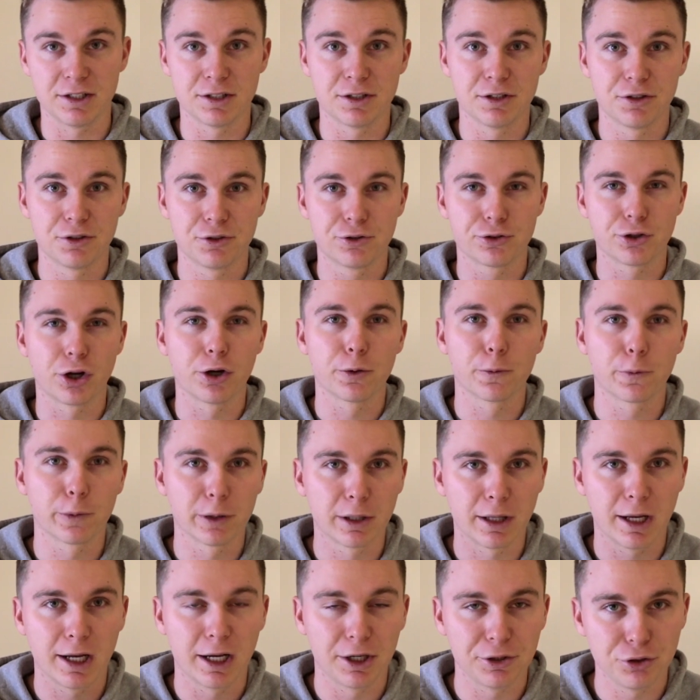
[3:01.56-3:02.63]
is don't
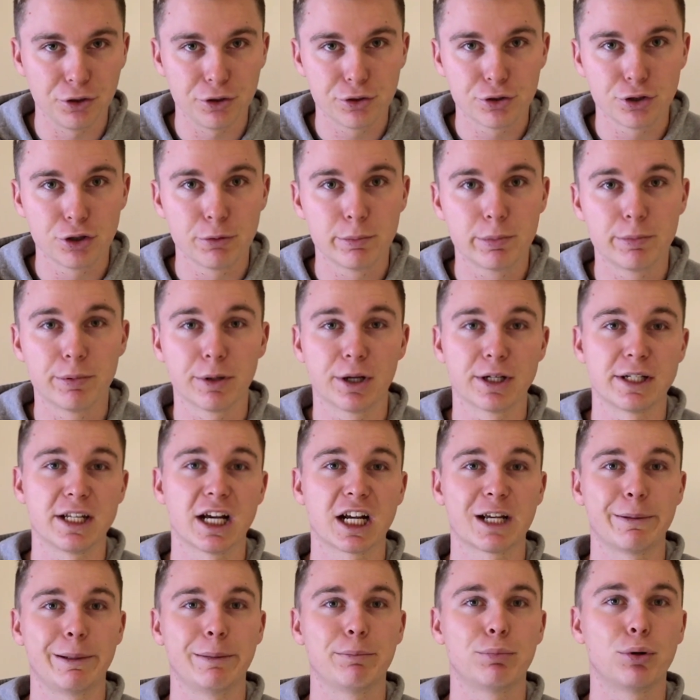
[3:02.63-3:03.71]
rely on YouTube because
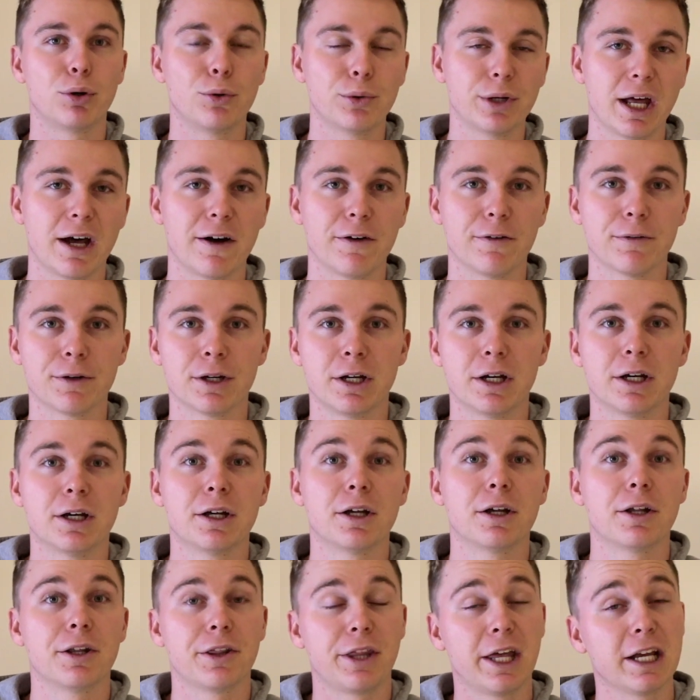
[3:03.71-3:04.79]
that can be pulled out.
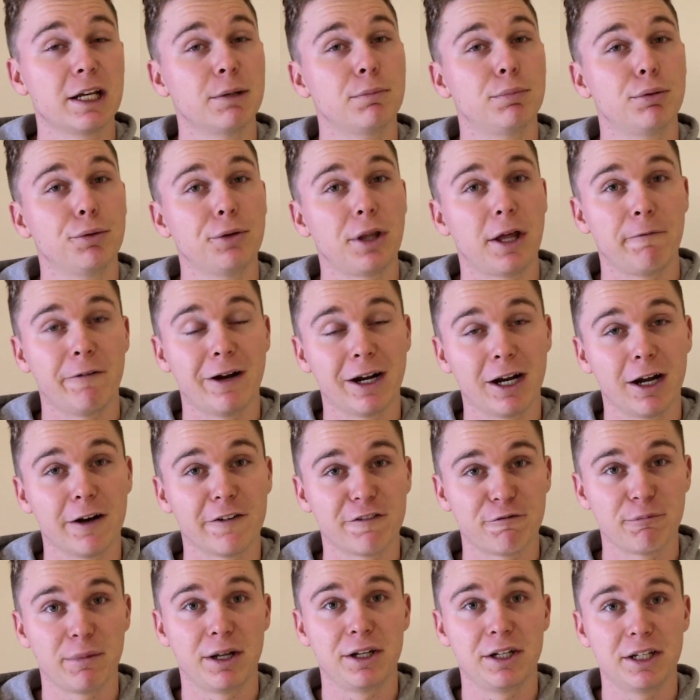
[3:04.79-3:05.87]
They can pull that rug out
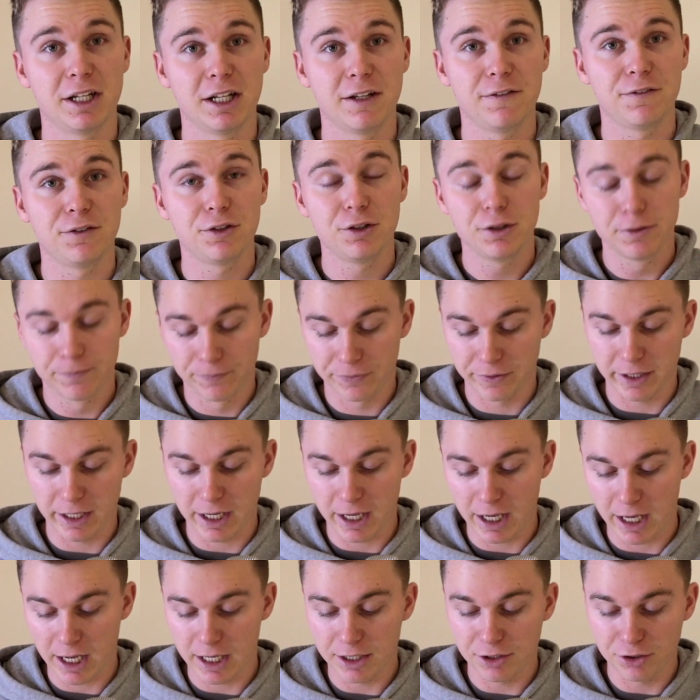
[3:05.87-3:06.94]
from underneath you.
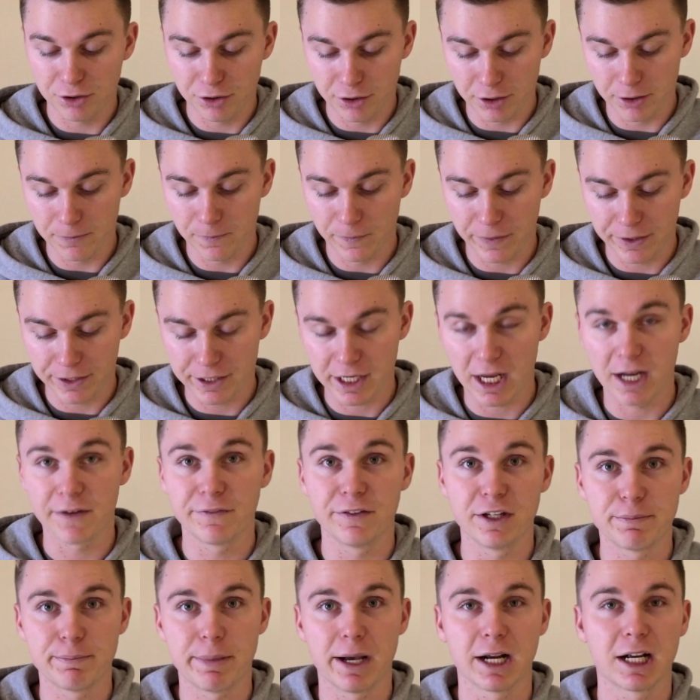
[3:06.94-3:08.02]
And you know, to have
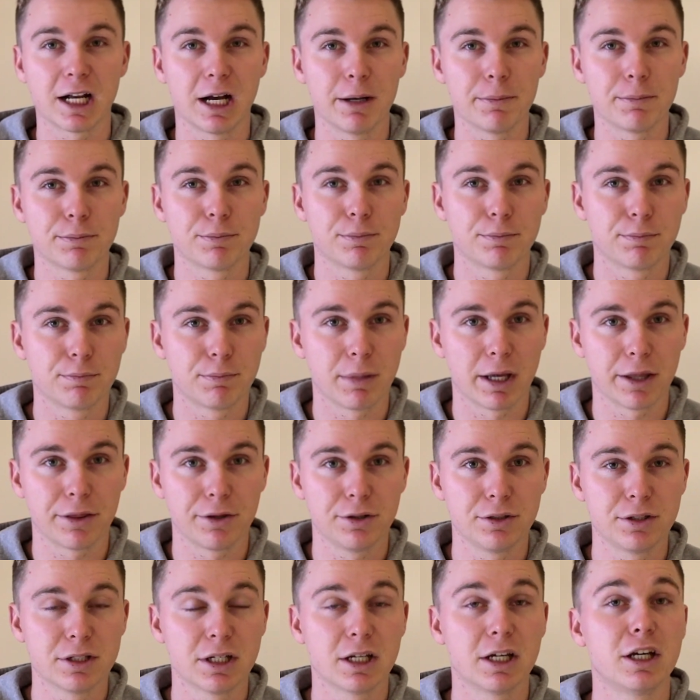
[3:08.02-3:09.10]
these backup
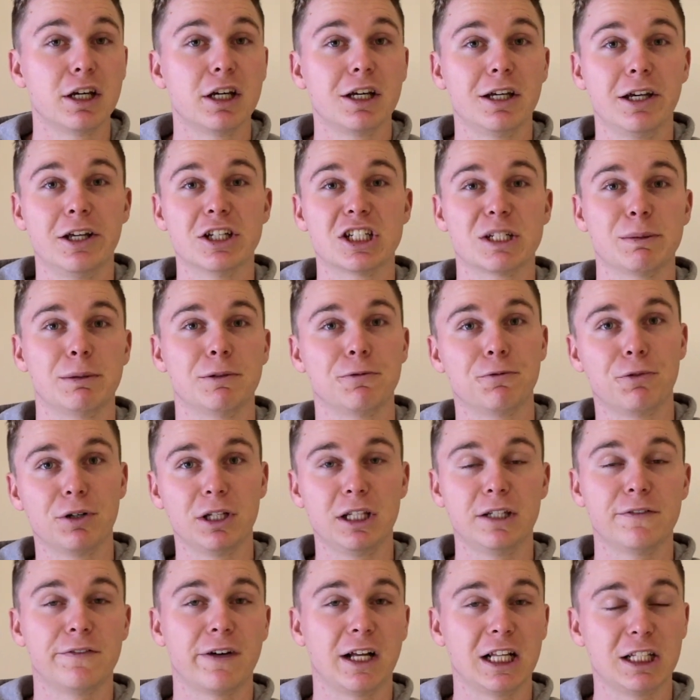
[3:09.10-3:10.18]
methods, is going to be
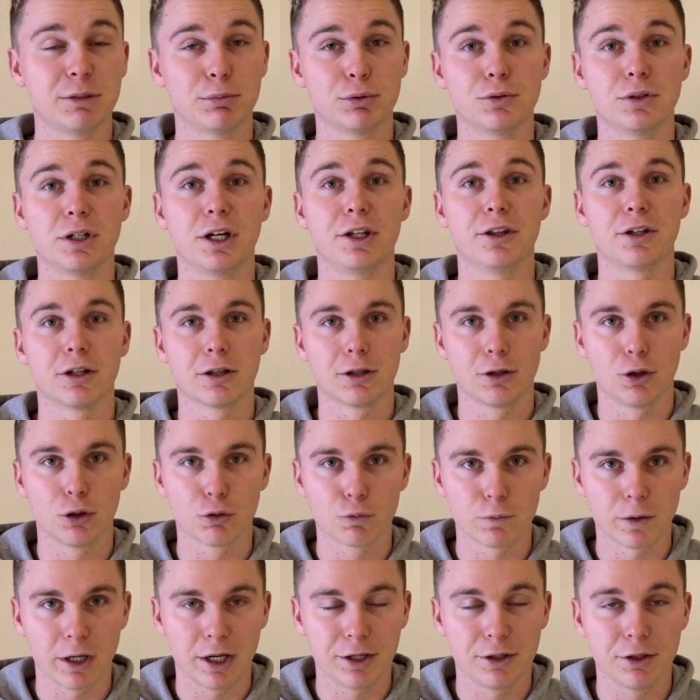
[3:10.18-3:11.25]
really valuable in the long
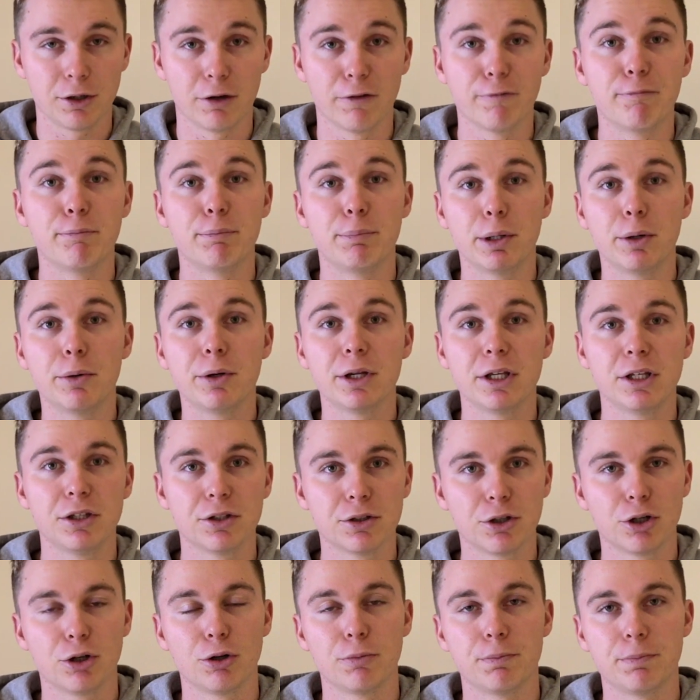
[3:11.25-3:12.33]
run of building
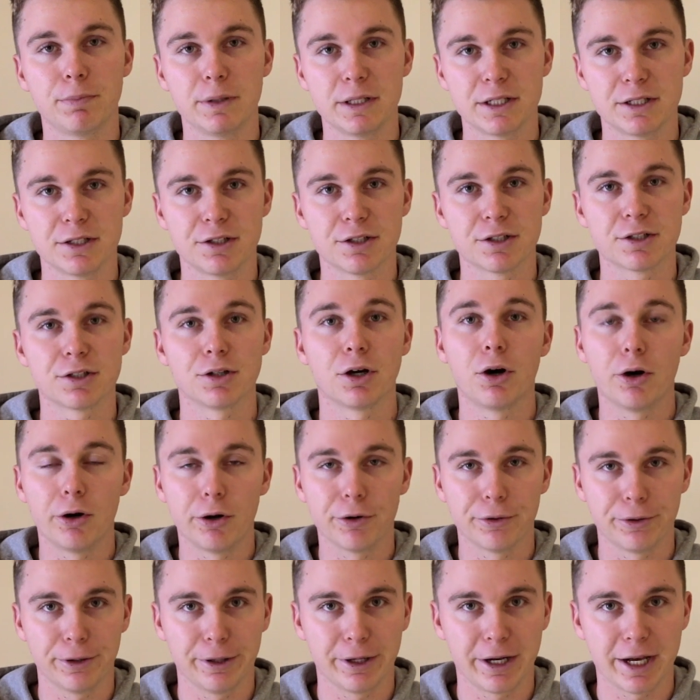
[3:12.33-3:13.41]
your business
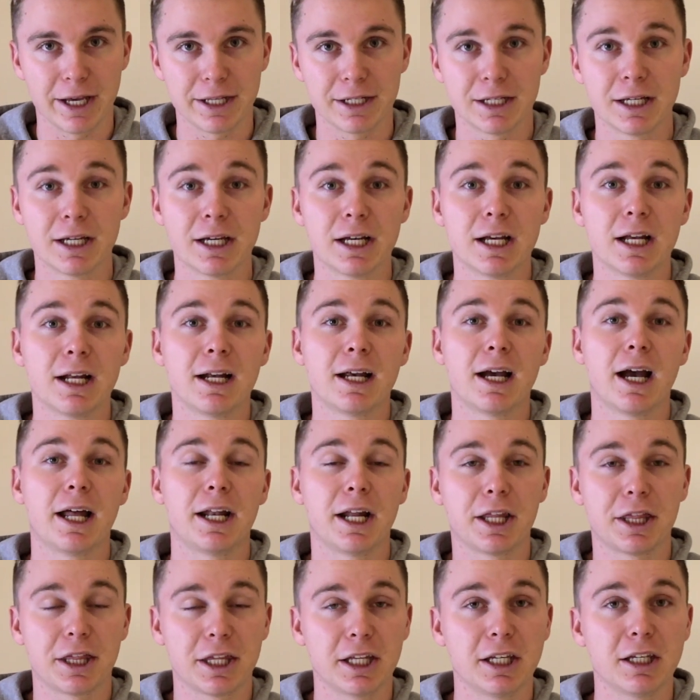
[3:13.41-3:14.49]
online. And
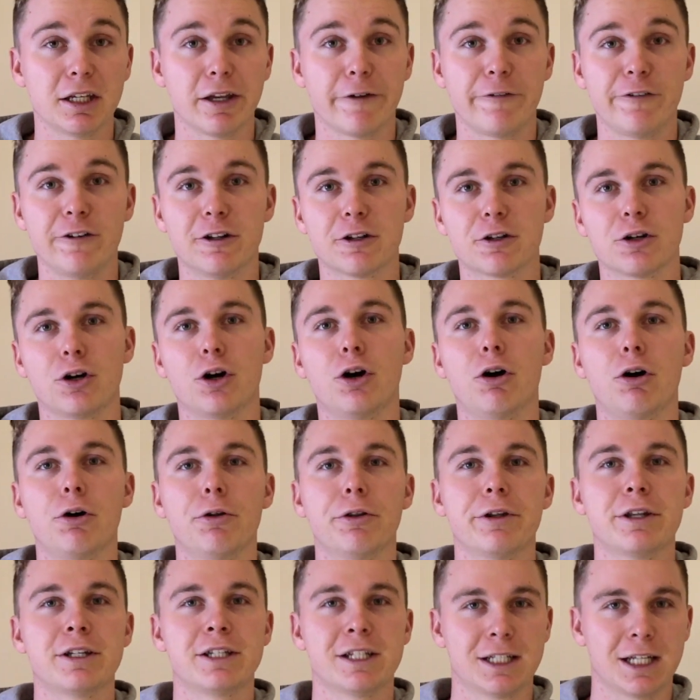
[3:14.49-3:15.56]
I think if you look at all
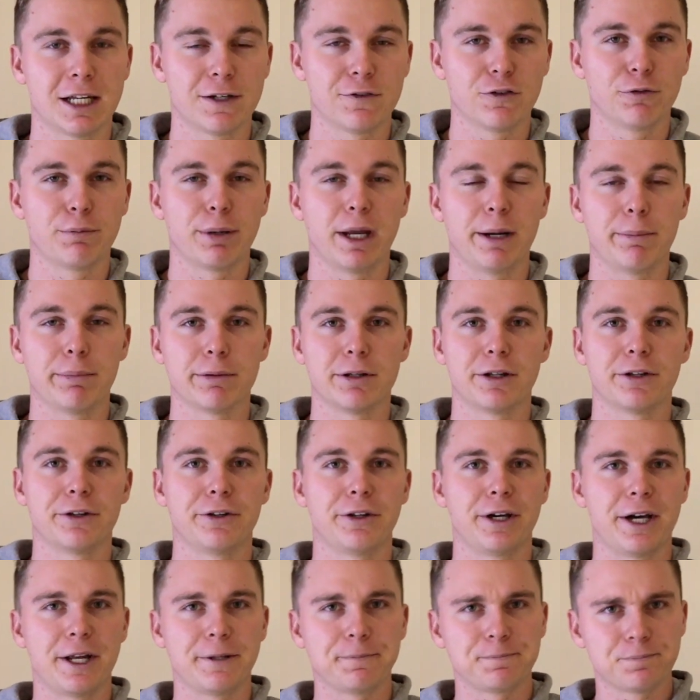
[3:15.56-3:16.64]
the successful people
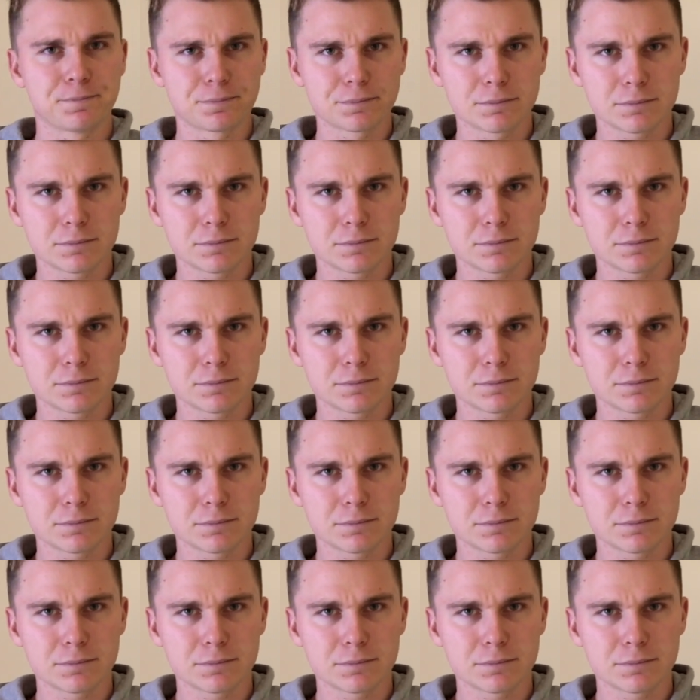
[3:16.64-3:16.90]
online,